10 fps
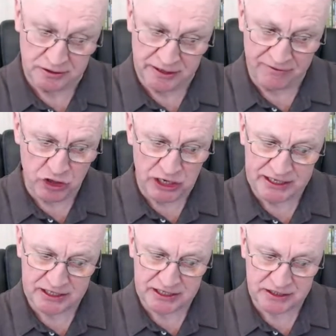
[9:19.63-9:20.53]

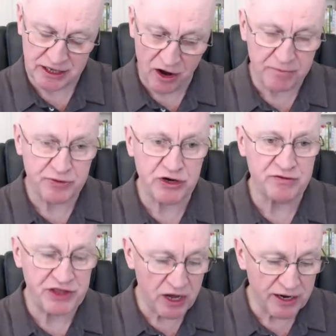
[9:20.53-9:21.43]
nevertheless, they are
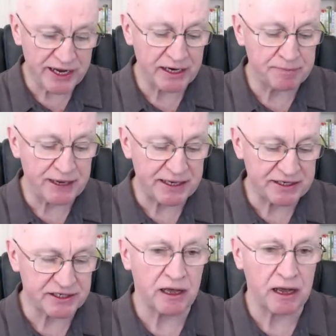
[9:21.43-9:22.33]
improved. They are getting
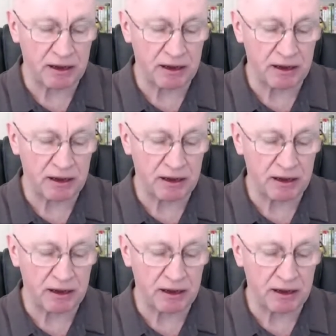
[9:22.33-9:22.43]
better.